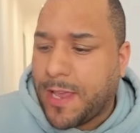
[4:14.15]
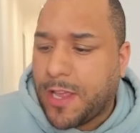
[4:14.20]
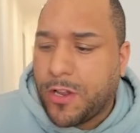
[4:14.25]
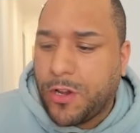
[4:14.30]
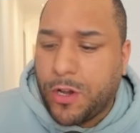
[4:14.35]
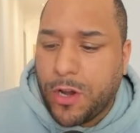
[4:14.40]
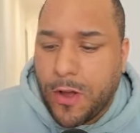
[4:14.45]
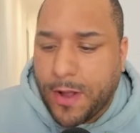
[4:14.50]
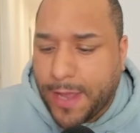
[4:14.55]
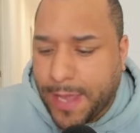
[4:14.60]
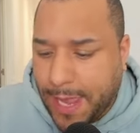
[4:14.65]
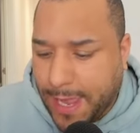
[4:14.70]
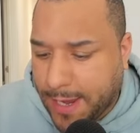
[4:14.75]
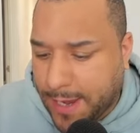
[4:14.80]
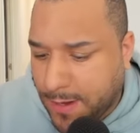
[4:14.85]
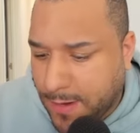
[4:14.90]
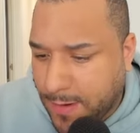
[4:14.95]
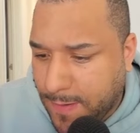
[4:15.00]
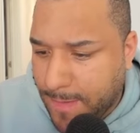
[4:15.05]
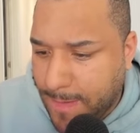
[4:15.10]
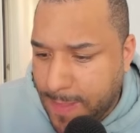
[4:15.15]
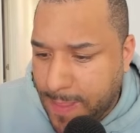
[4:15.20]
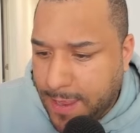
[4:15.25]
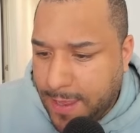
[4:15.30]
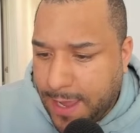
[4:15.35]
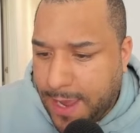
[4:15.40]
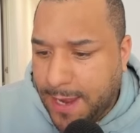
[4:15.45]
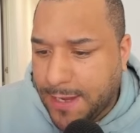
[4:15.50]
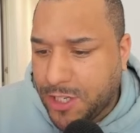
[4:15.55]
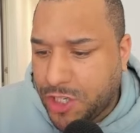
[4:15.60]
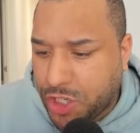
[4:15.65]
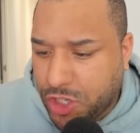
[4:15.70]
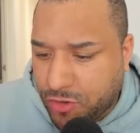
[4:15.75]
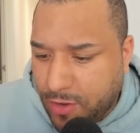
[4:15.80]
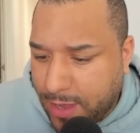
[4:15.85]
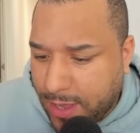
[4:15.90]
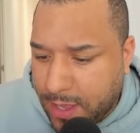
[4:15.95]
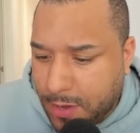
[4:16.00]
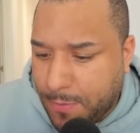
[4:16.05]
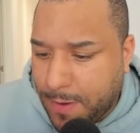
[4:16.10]
You log in, and
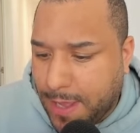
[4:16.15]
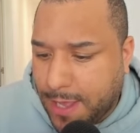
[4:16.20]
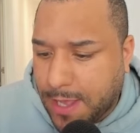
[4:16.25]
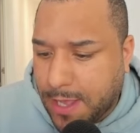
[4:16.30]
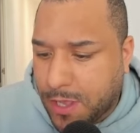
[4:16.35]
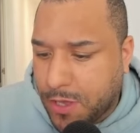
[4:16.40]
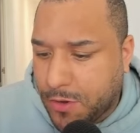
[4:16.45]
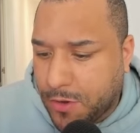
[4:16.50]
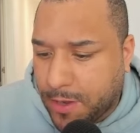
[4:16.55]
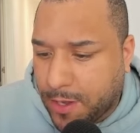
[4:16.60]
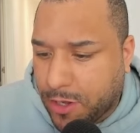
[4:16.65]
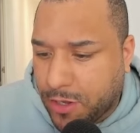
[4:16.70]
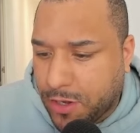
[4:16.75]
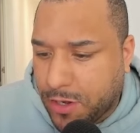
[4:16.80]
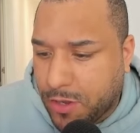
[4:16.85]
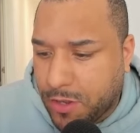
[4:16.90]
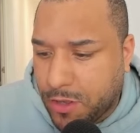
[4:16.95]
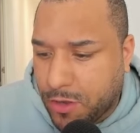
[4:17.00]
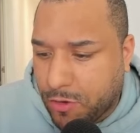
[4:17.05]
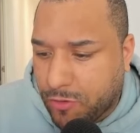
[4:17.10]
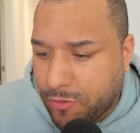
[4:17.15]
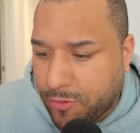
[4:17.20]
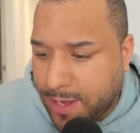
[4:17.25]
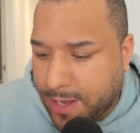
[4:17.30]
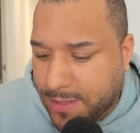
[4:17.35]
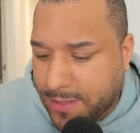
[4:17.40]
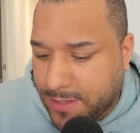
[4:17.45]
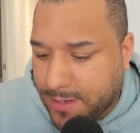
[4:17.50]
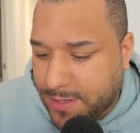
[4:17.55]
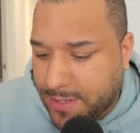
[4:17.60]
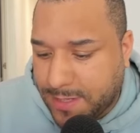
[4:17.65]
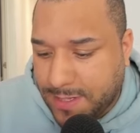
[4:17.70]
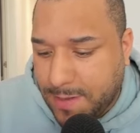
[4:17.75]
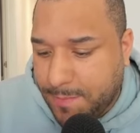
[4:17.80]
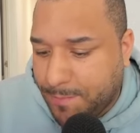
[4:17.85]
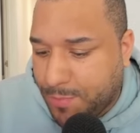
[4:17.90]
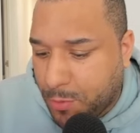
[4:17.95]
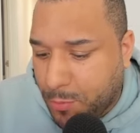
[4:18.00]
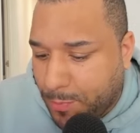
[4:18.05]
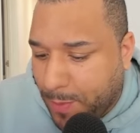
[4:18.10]
straight away you're you know you're greeted to the
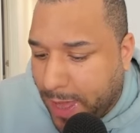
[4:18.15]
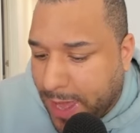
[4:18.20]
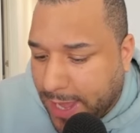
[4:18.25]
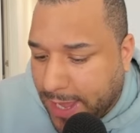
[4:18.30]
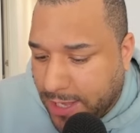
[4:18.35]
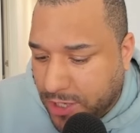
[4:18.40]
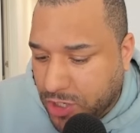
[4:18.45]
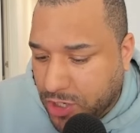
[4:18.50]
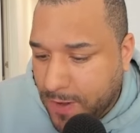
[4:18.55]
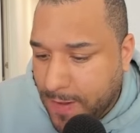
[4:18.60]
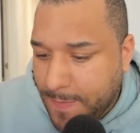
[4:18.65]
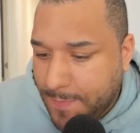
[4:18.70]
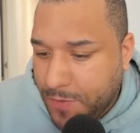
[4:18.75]
simple page.